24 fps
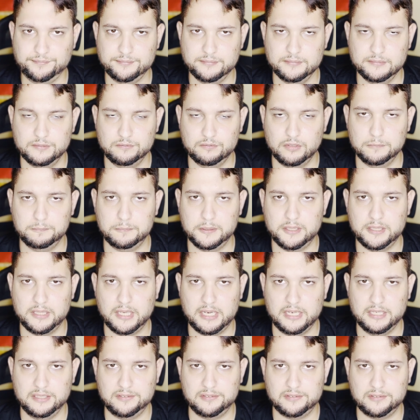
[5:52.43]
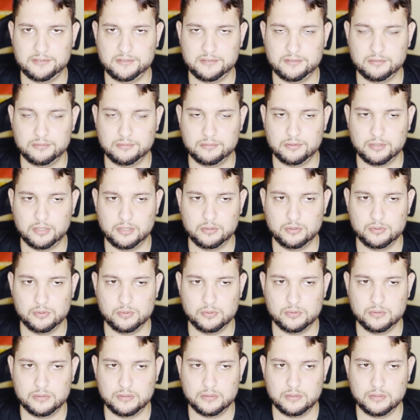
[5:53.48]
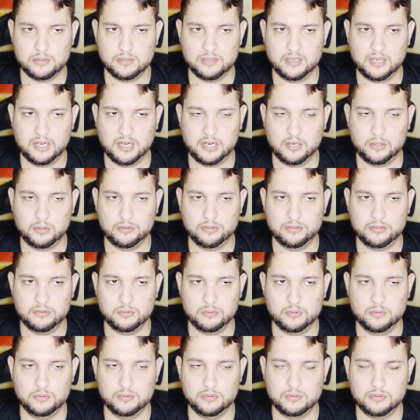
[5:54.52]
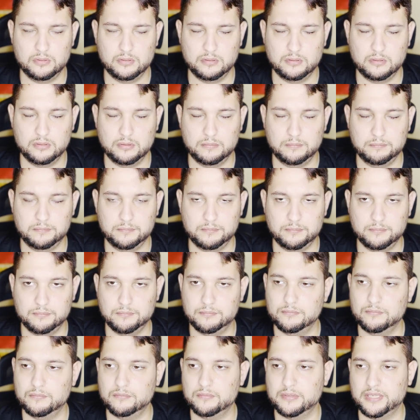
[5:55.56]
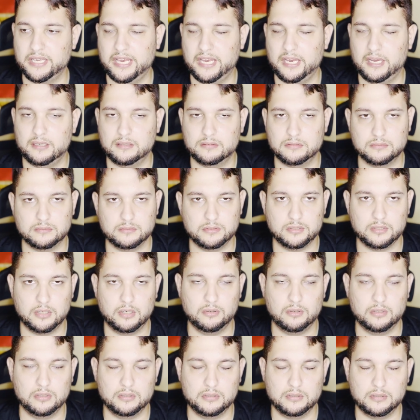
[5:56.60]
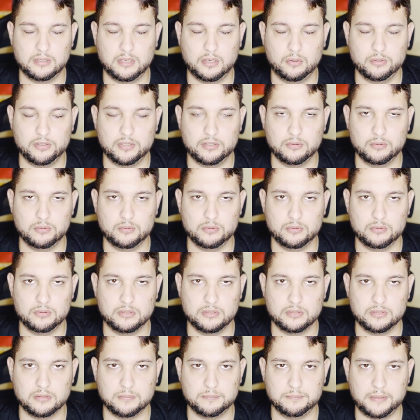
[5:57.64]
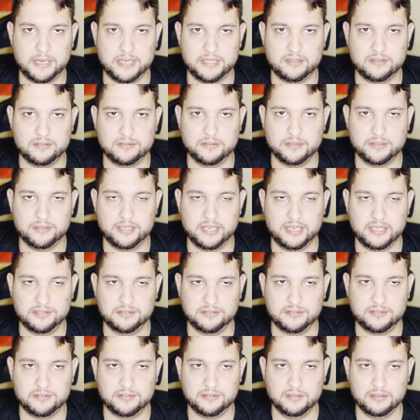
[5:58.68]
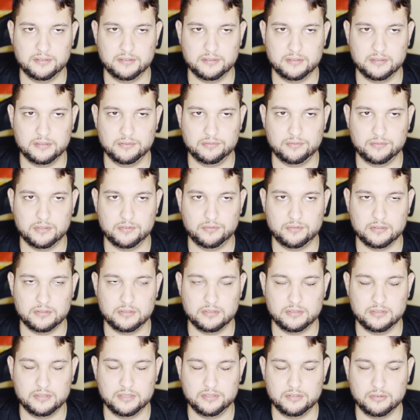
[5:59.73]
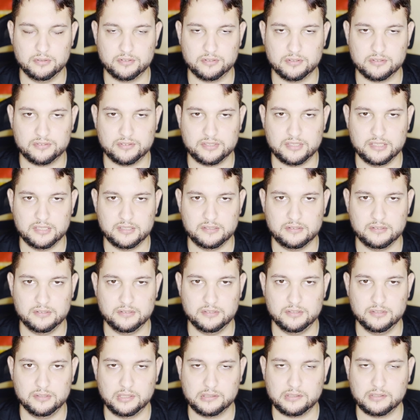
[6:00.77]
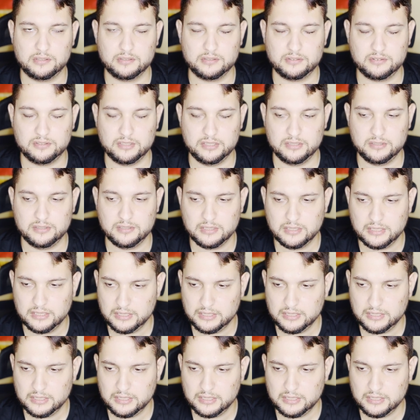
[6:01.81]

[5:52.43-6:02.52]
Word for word: It would be nice to know how you, yeah, you, how, uh, how you uh, made the test. Uh, if, if you, did you succeed? Did you not succeed?